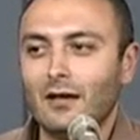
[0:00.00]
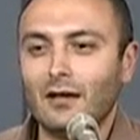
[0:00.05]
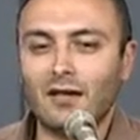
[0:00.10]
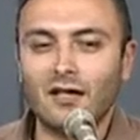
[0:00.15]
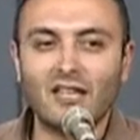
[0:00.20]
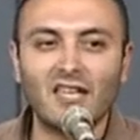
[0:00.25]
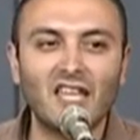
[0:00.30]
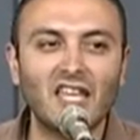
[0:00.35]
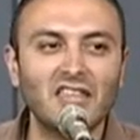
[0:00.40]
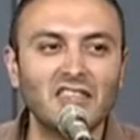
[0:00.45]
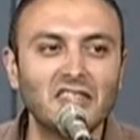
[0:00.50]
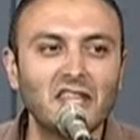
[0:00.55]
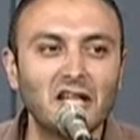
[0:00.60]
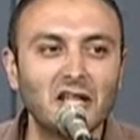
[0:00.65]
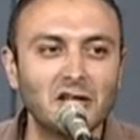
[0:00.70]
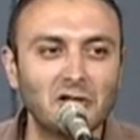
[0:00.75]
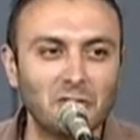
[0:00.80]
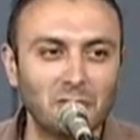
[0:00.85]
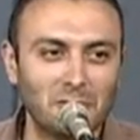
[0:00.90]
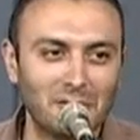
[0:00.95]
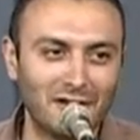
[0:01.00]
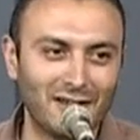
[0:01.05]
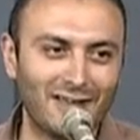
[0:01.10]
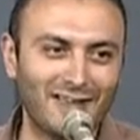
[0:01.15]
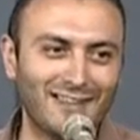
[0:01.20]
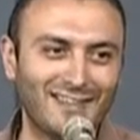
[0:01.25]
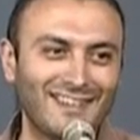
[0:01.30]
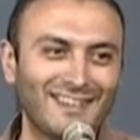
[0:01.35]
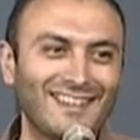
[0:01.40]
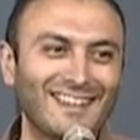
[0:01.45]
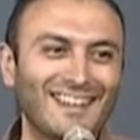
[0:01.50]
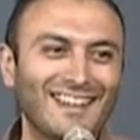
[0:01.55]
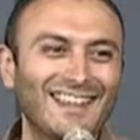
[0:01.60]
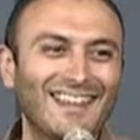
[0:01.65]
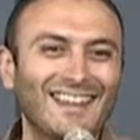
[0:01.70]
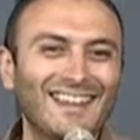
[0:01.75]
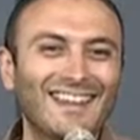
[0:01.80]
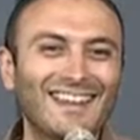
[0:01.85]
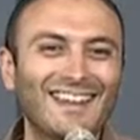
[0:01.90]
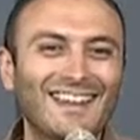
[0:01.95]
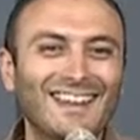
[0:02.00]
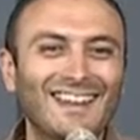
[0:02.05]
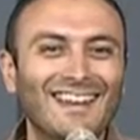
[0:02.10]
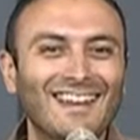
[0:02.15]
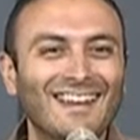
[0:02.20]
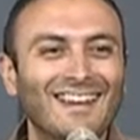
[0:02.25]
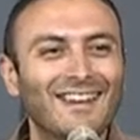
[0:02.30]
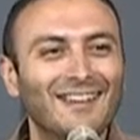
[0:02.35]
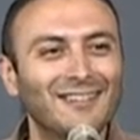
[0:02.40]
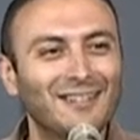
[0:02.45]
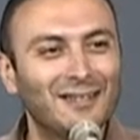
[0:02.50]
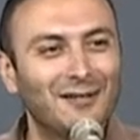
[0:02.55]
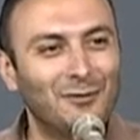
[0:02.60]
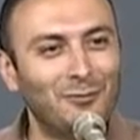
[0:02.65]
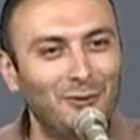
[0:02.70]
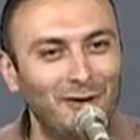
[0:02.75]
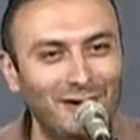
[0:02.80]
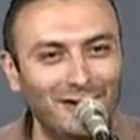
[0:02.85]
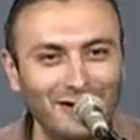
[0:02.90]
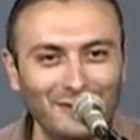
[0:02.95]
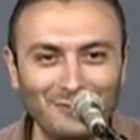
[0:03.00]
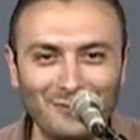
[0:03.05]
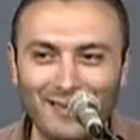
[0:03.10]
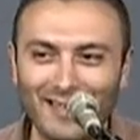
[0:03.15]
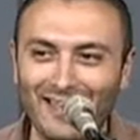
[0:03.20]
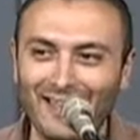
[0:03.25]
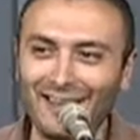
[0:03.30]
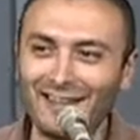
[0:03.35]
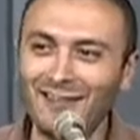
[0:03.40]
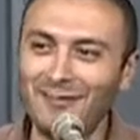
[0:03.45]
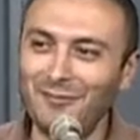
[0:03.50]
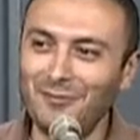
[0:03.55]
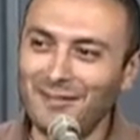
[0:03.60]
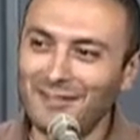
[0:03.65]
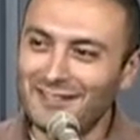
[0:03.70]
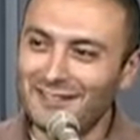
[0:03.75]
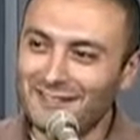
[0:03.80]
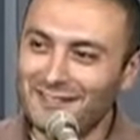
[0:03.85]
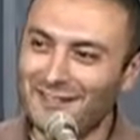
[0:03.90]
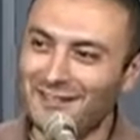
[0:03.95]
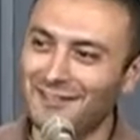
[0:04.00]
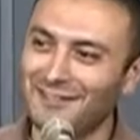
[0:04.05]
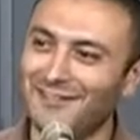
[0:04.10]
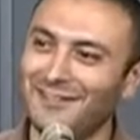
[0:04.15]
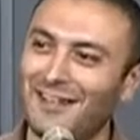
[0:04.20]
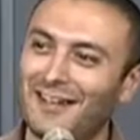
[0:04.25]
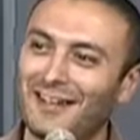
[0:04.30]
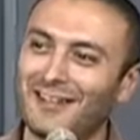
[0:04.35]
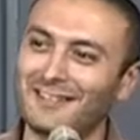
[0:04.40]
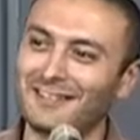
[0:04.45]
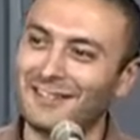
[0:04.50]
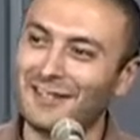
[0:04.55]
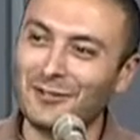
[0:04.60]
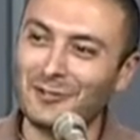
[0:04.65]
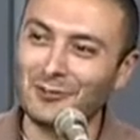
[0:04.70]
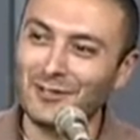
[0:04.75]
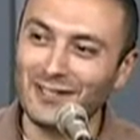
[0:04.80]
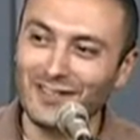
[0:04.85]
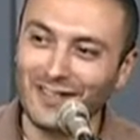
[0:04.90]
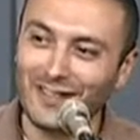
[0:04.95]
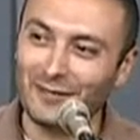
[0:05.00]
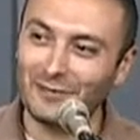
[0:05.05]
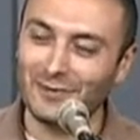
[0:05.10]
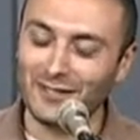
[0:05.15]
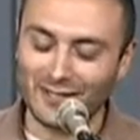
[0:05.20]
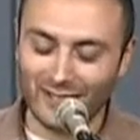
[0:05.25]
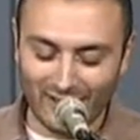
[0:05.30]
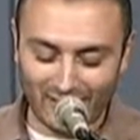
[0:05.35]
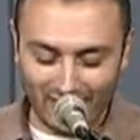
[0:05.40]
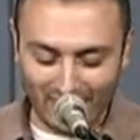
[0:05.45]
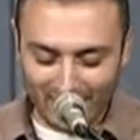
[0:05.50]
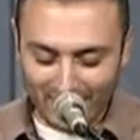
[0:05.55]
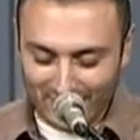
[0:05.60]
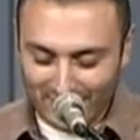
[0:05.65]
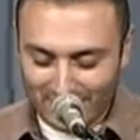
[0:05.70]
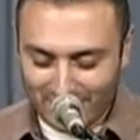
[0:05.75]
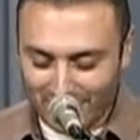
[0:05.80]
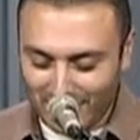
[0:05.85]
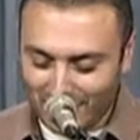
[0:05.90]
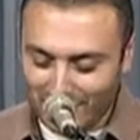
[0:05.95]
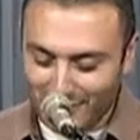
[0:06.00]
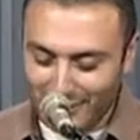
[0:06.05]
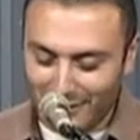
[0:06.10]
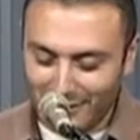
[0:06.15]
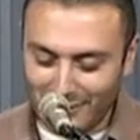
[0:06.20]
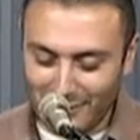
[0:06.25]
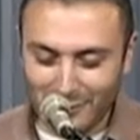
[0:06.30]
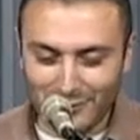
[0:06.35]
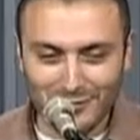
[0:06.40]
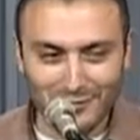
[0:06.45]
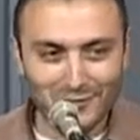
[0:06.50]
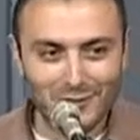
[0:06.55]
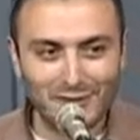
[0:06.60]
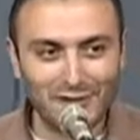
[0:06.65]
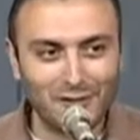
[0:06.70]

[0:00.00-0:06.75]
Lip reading: I can't tell you. I was like, come on, man, give me the secret sauce. And he wouldn't let me. So I looked really